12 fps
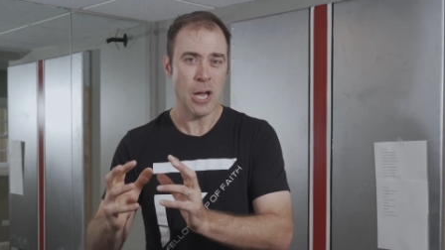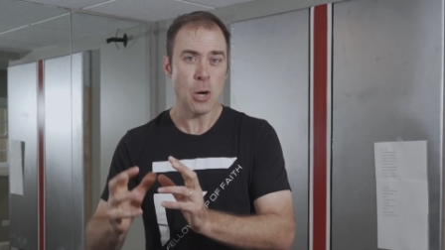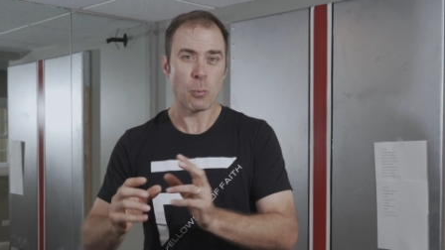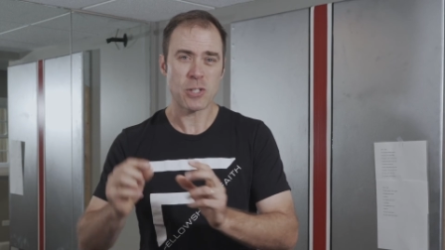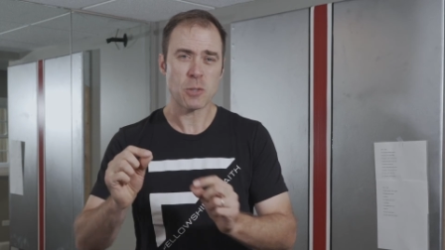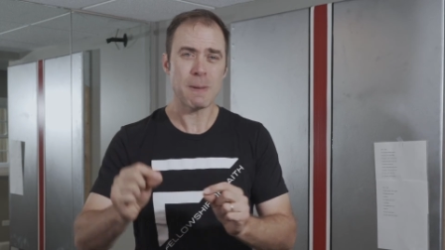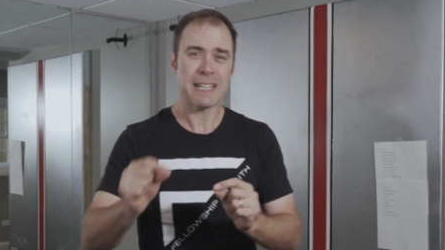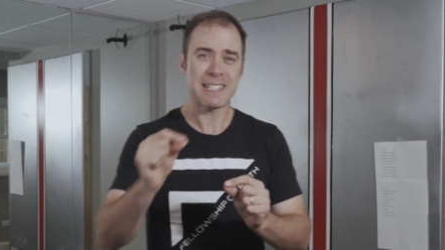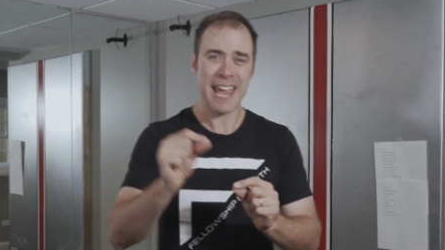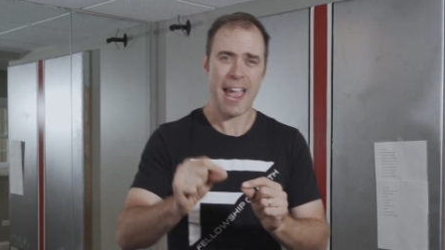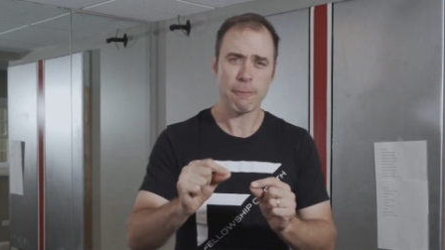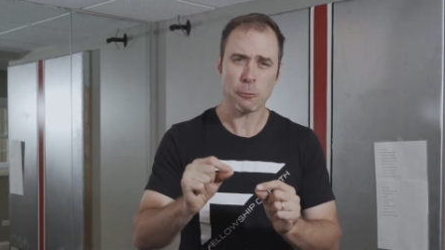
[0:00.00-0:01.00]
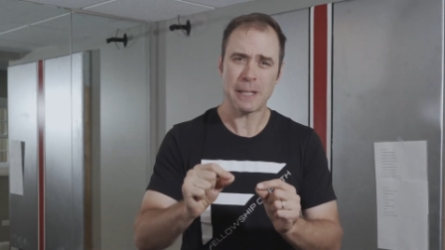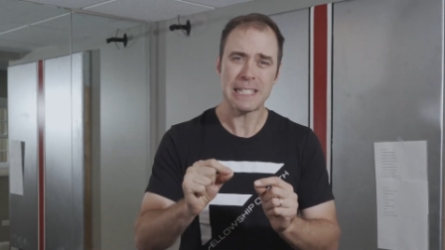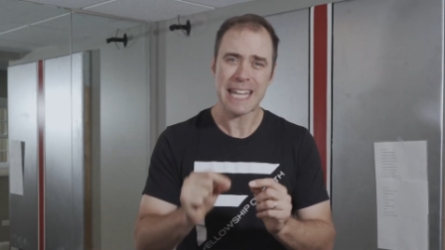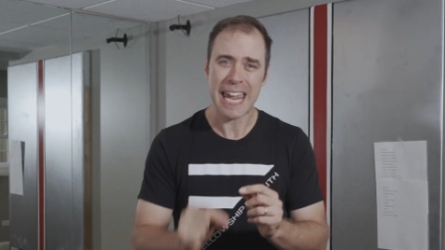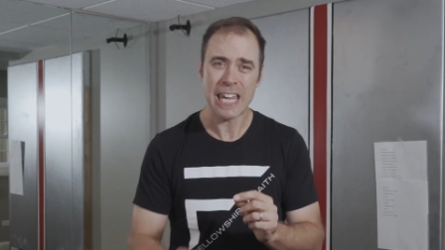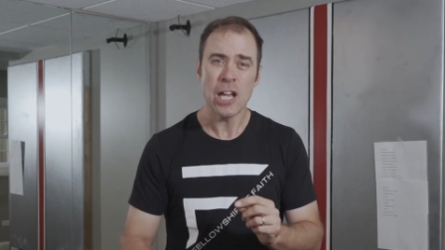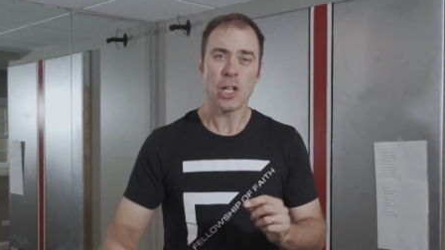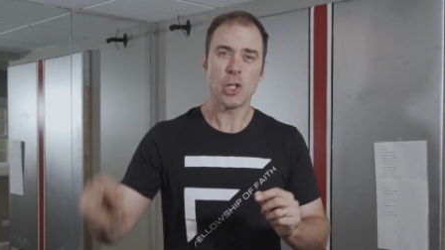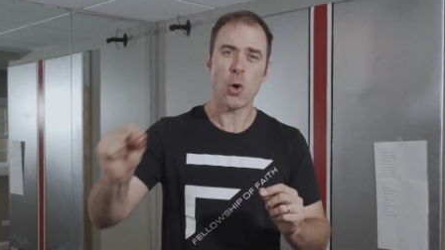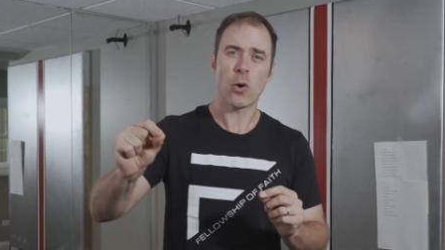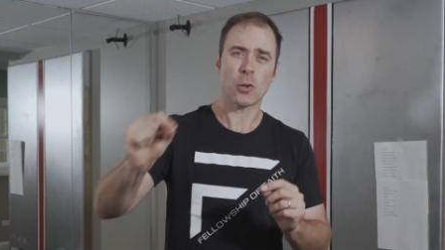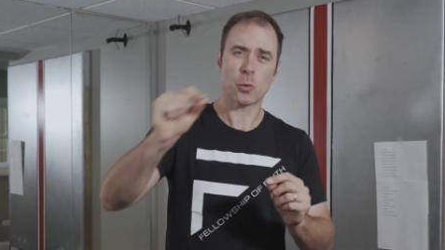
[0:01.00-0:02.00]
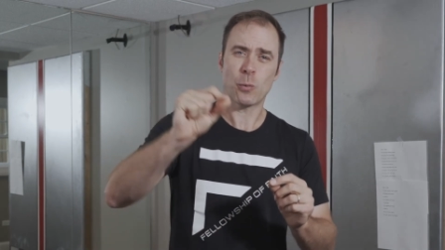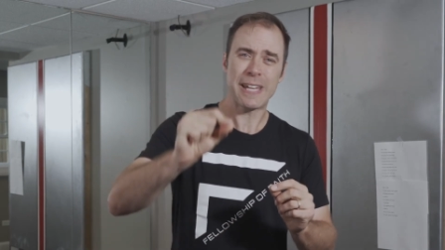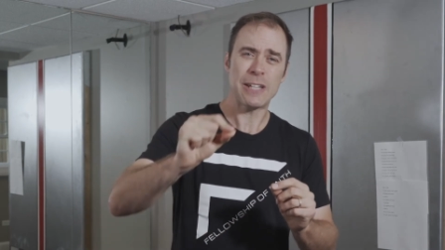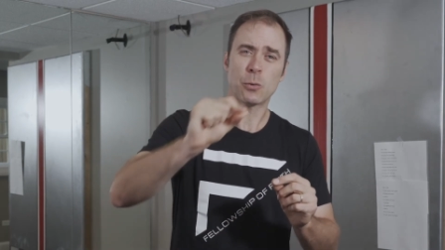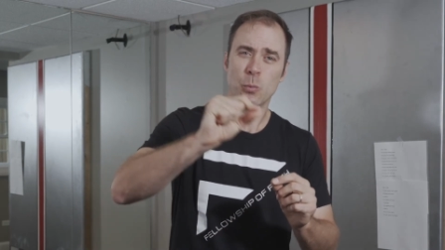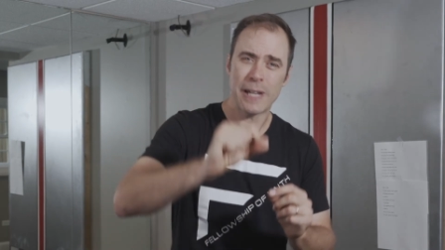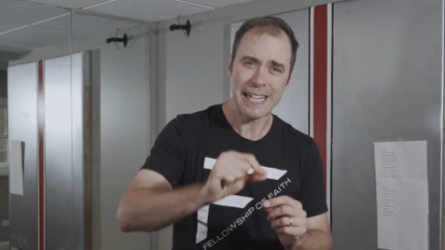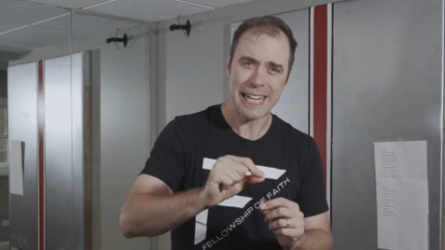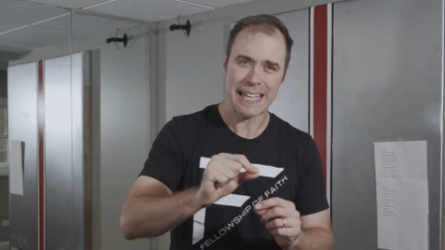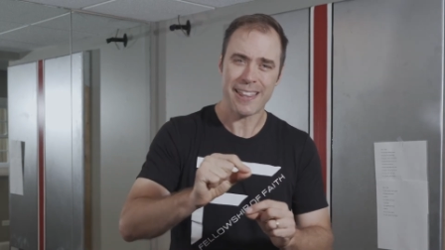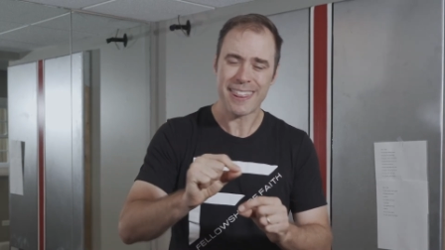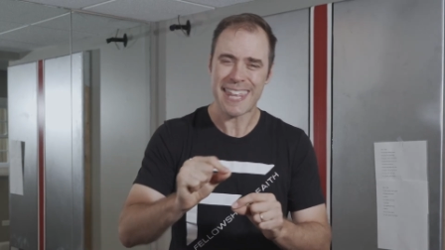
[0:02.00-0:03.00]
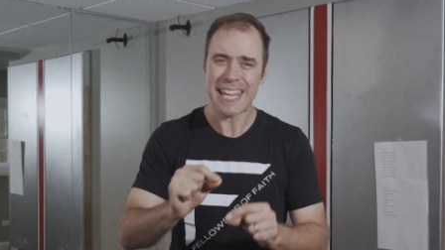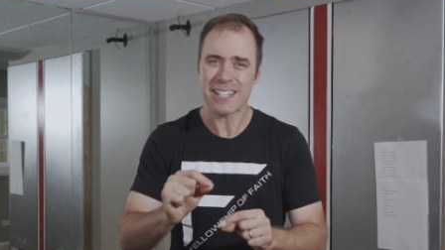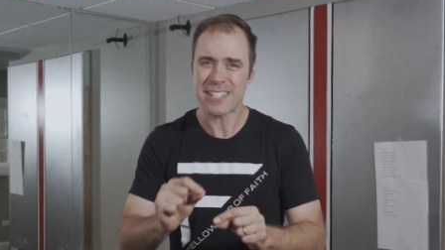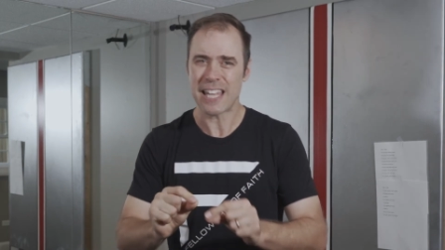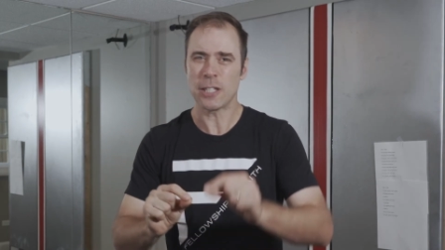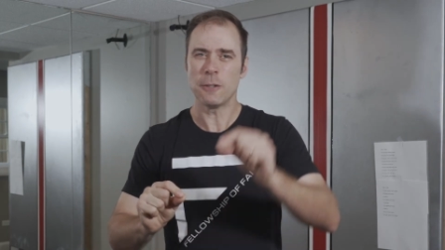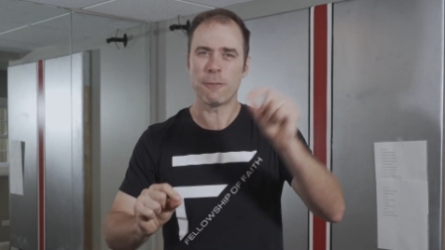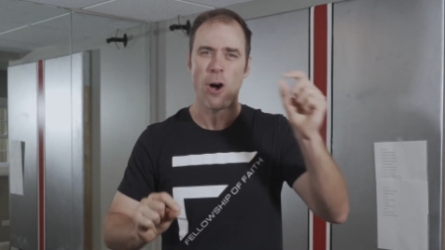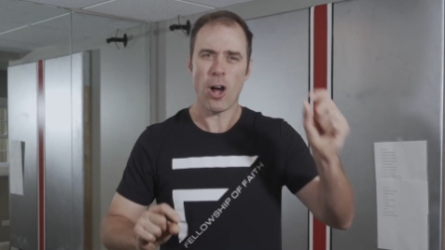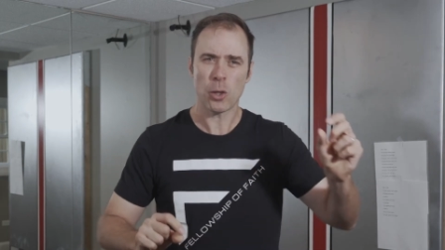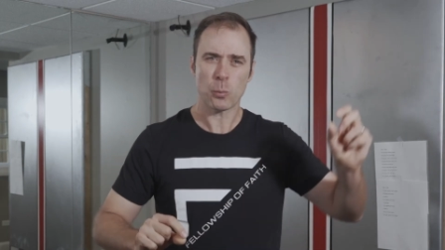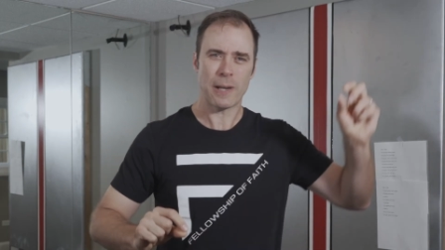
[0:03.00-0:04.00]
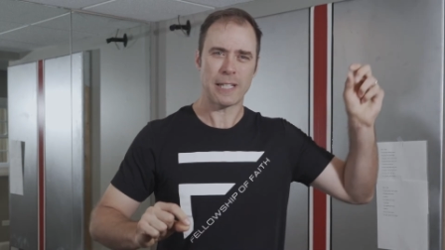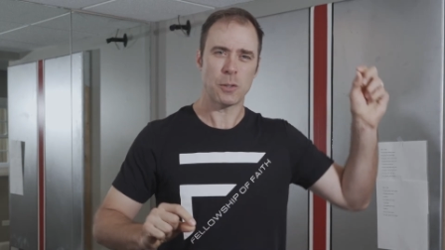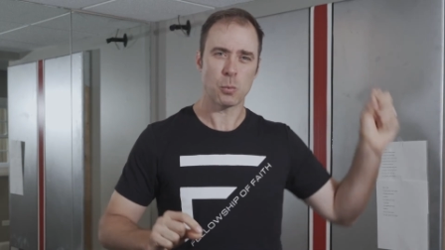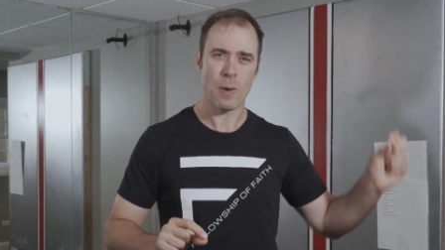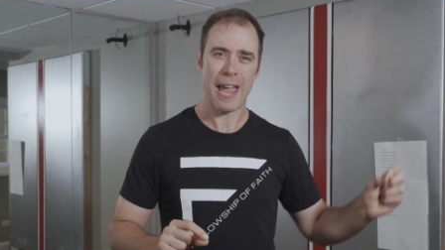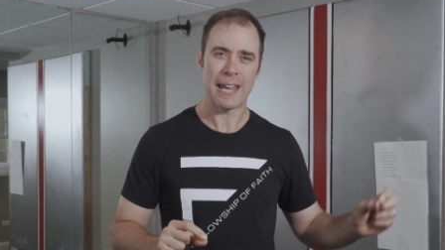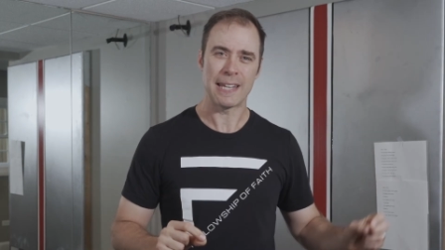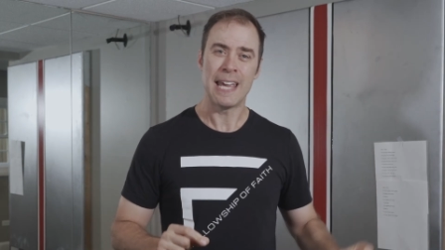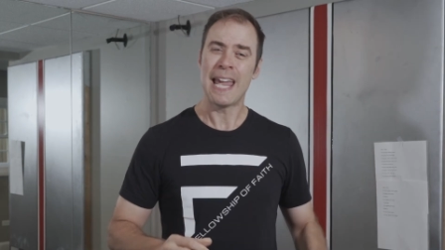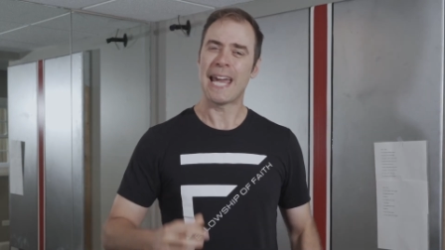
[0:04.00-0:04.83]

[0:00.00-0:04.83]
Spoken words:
which means every day you're rereading things that you've already read.